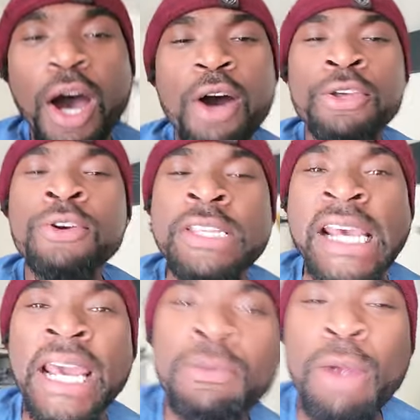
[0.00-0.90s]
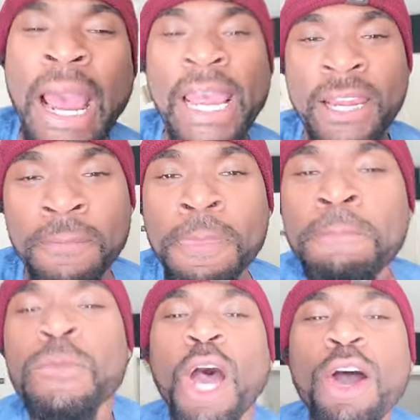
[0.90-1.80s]
Oh, you damn right.
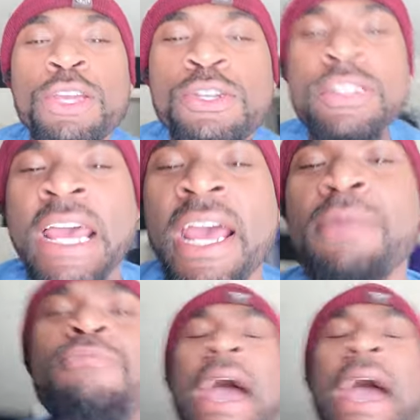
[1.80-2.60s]
Oh, you damn